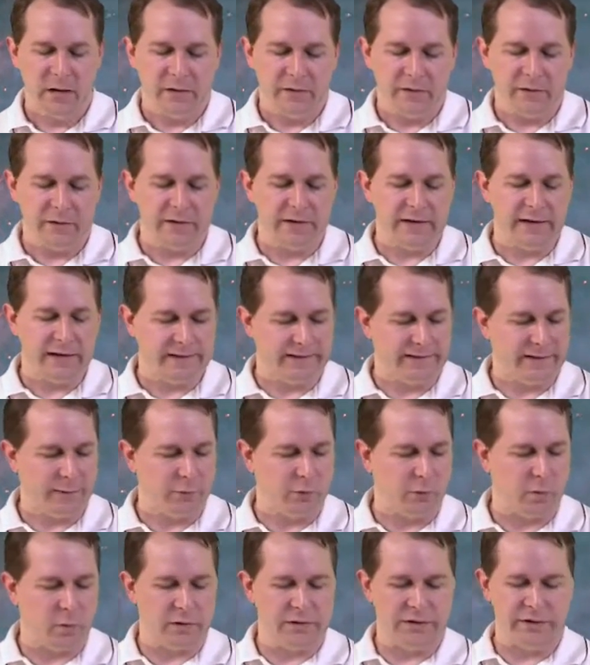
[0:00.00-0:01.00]
So the next thing
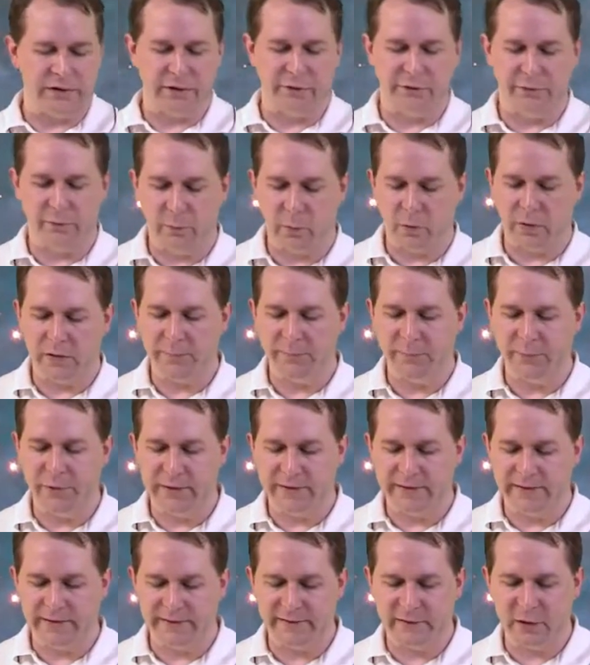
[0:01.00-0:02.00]
we're going to do is we're going to
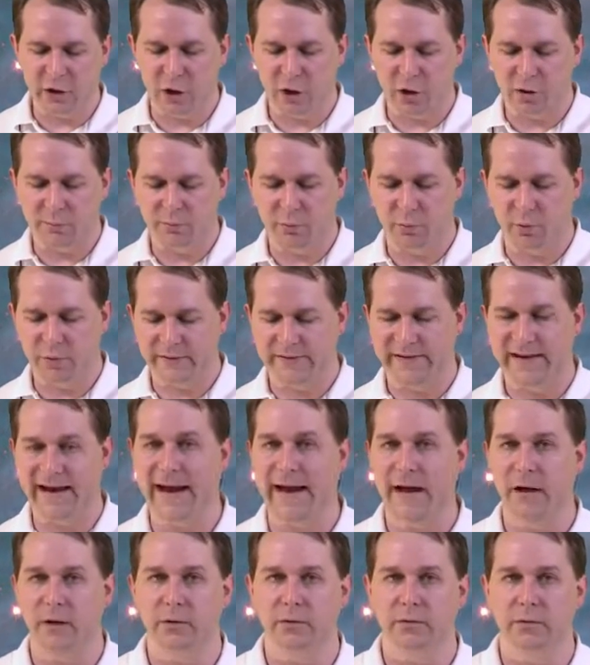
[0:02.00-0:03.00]
put this cardboard
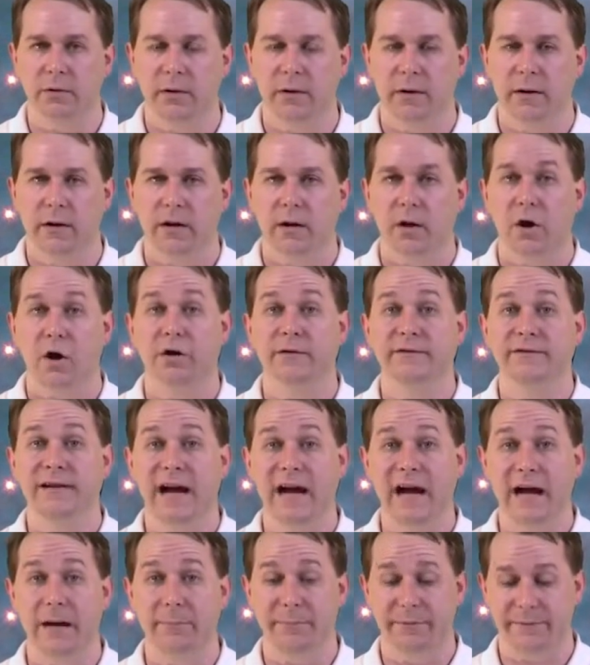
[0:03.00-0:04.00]
down on
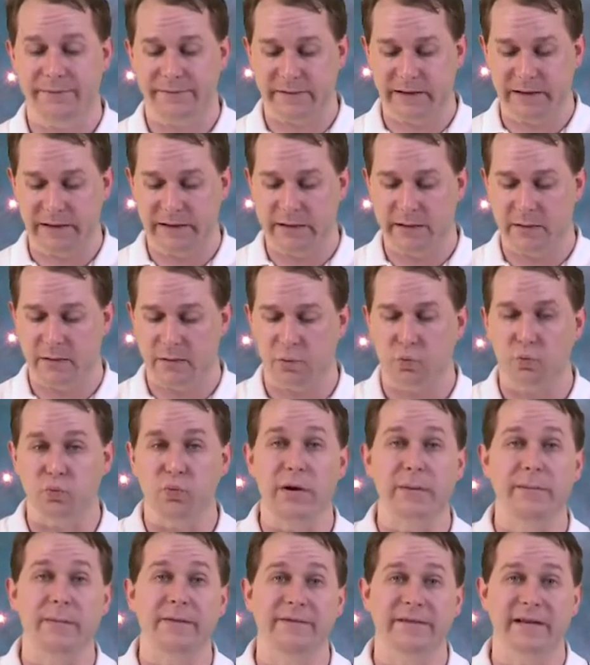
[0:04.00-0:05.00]
top of the
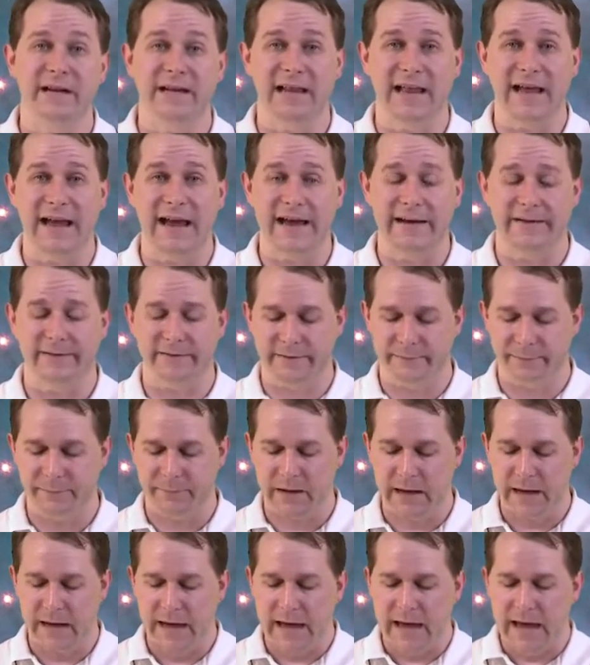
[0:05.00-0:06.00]
rim of the glass.
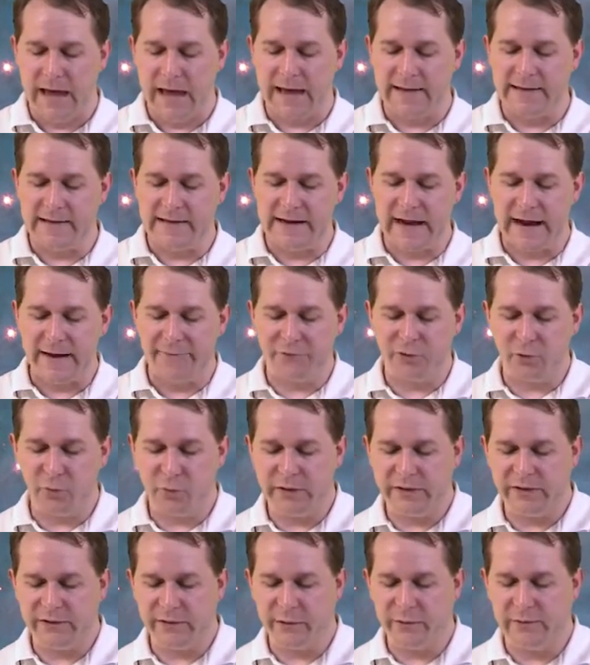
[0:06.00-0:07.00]
And then after
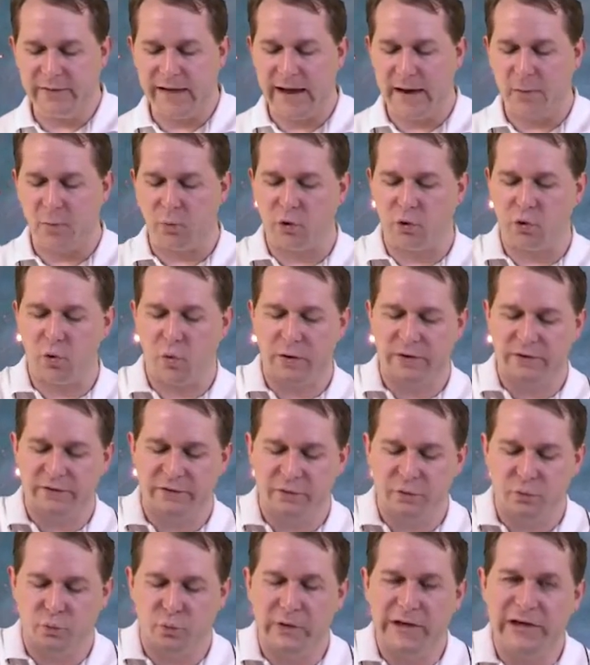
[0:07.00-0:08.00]
we do that, we're going
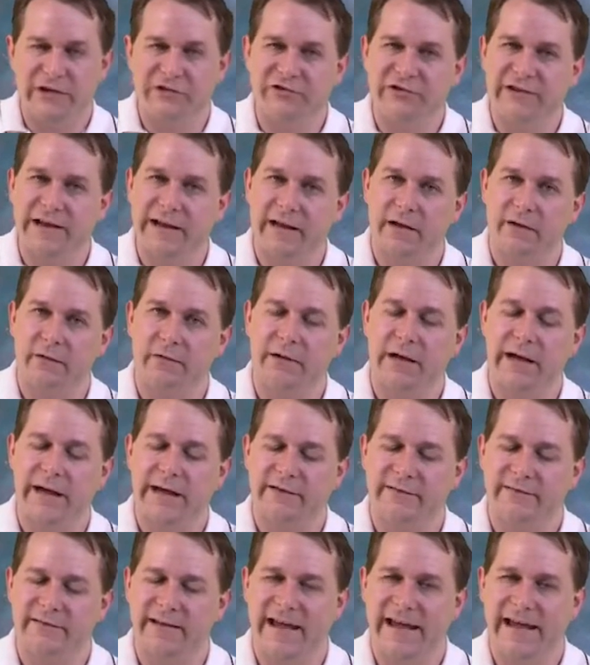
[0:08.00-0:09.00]
to reach down
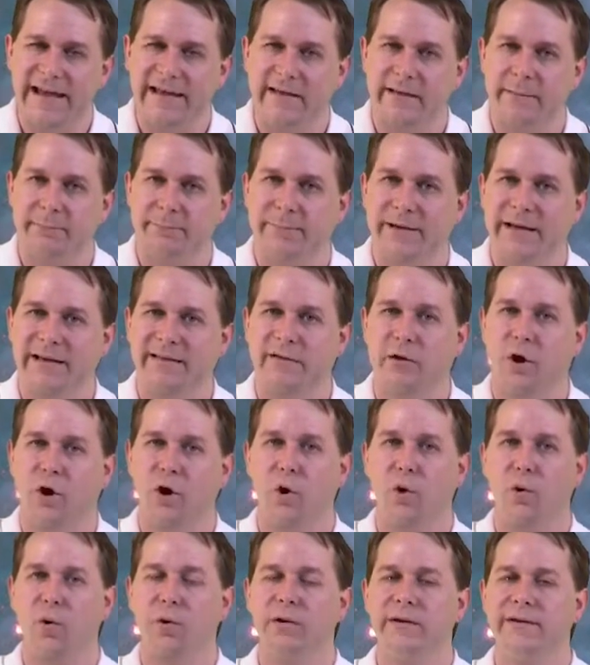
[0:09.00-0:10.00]
and pick the
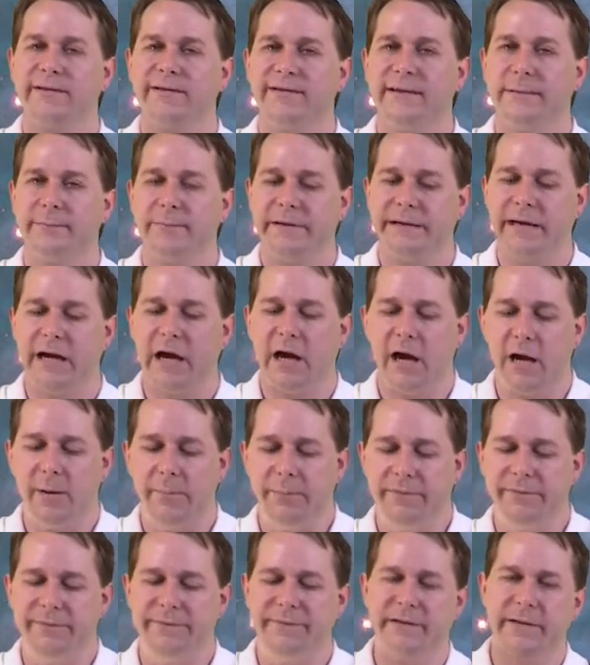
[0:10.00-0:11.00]
whole assembly
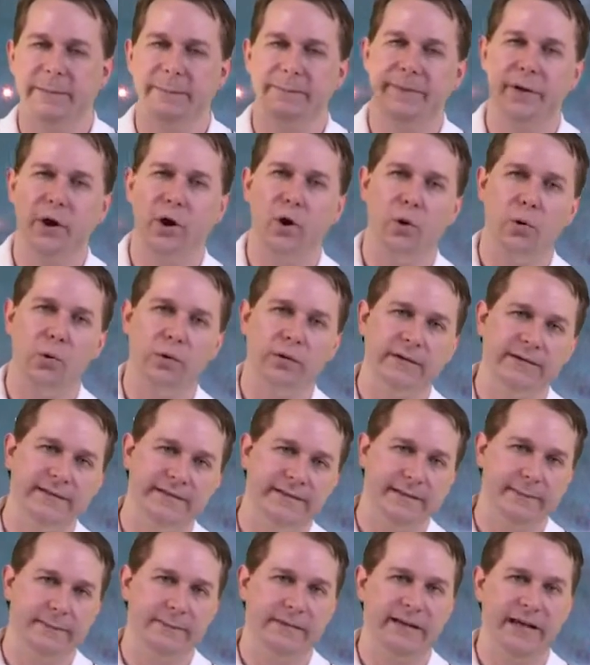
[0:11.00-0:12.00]
up, flip the whole
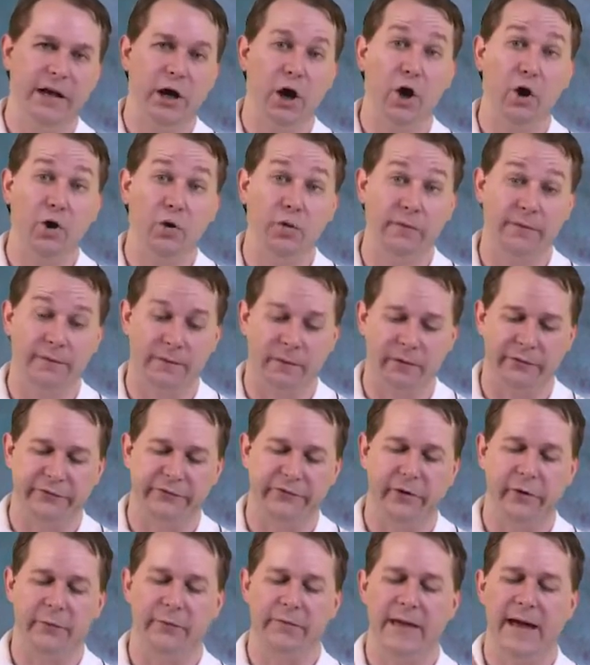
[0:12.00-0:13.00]
assembly over
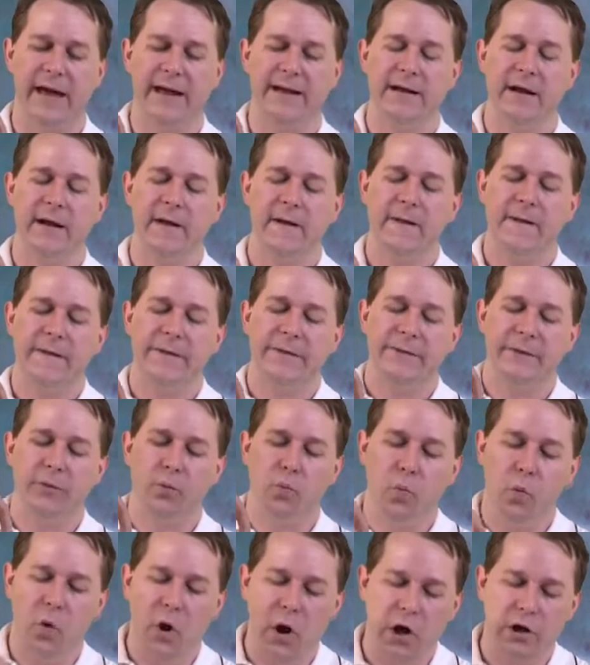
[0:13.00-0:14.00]
so that the
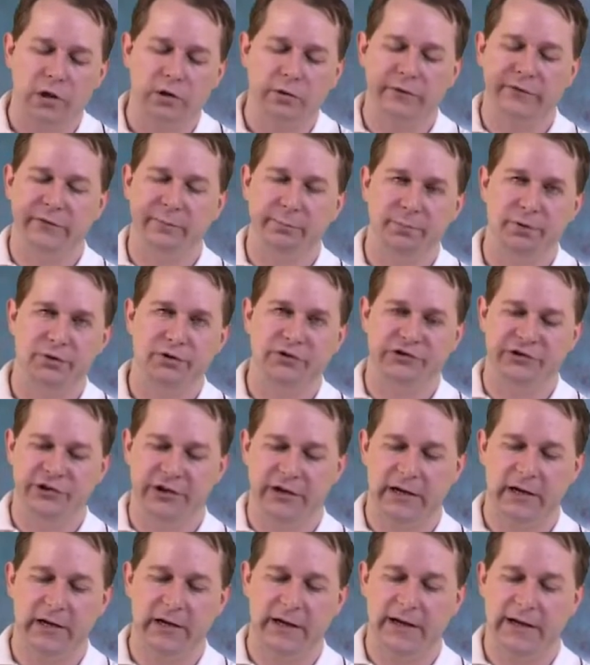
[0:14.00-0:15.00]
water is
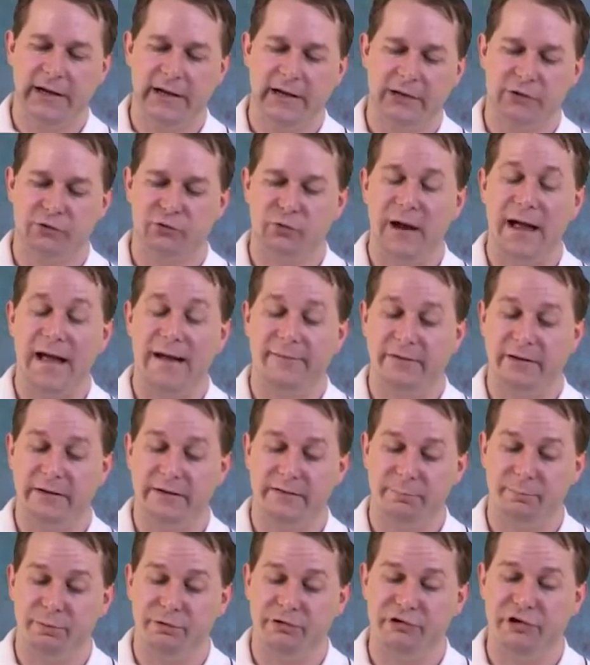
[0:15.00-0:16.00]
pushing and gravity
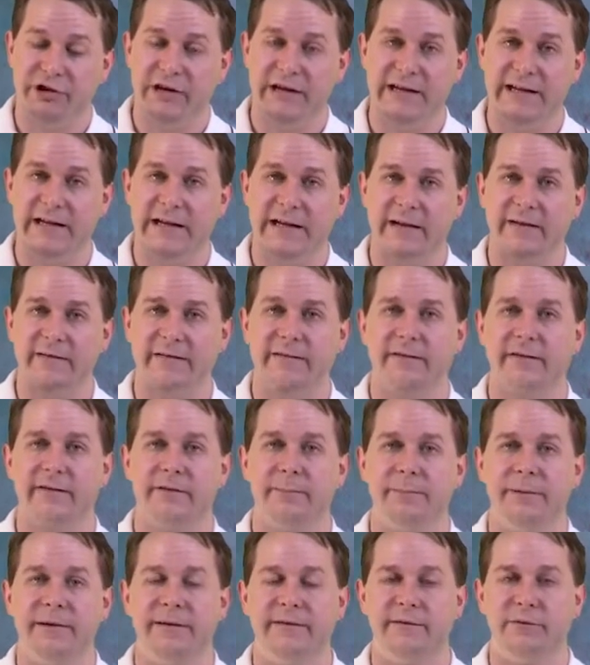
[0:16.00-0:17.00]
is pushing it against
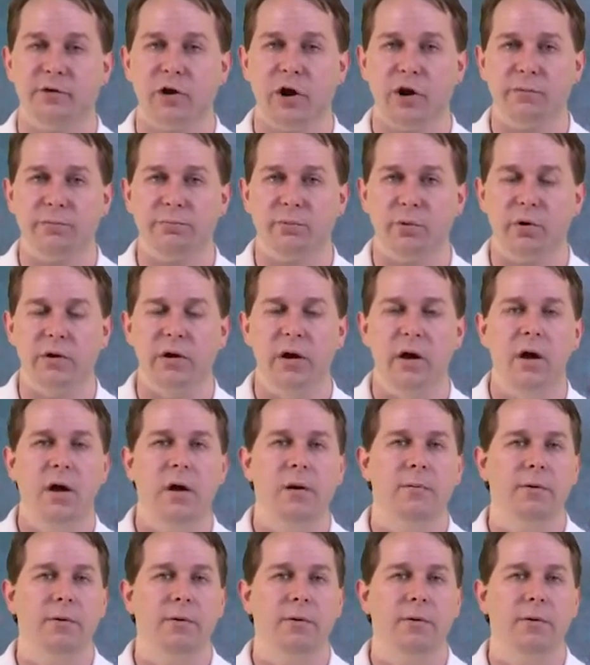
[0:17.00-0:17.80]
this piece of cardboard.